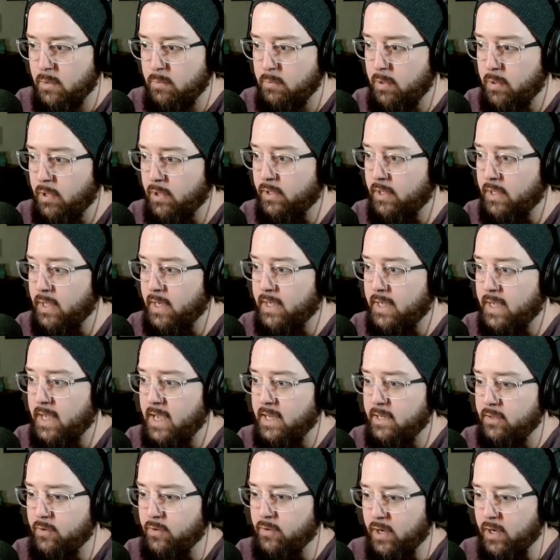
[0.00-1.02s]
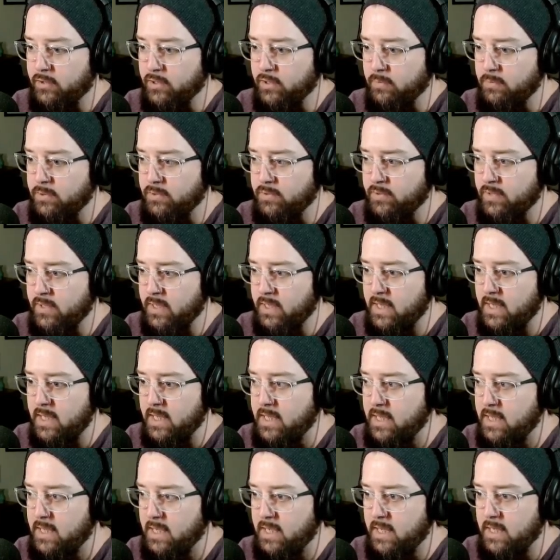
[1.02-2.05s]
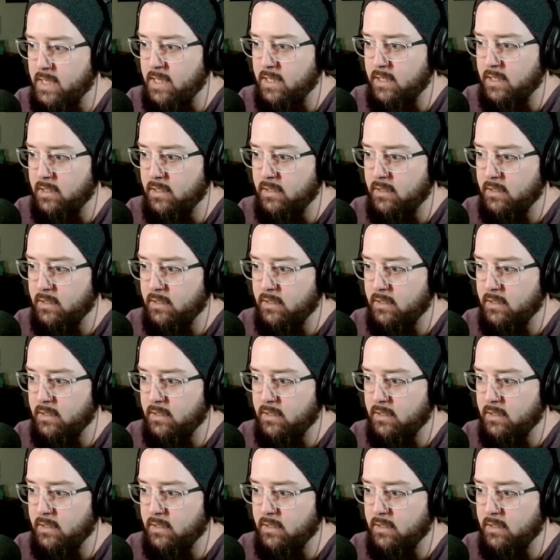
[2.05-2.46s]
Apparently I can crouch. I'm just an idiot.